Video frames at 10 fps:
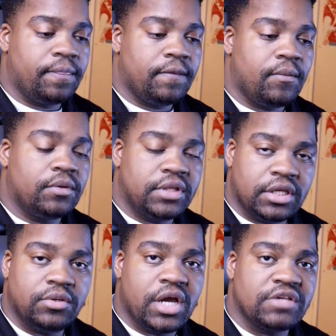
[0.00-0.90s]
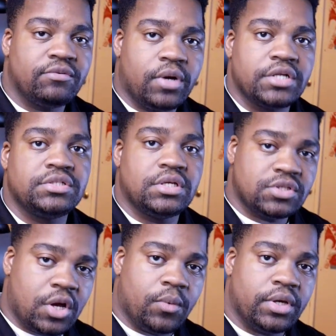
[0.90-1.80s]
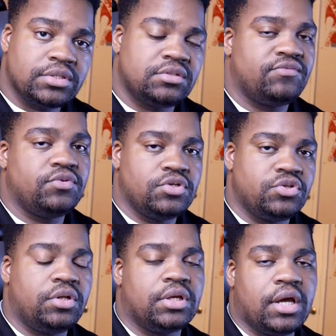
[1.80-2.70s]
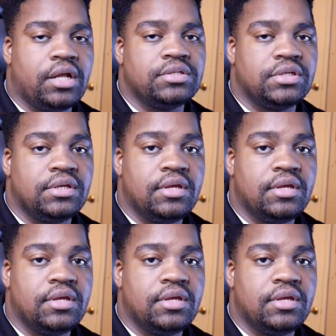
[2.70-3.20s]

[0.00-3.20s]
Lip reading: I want to thank you guys for watching as always, and if you enjoyed the content,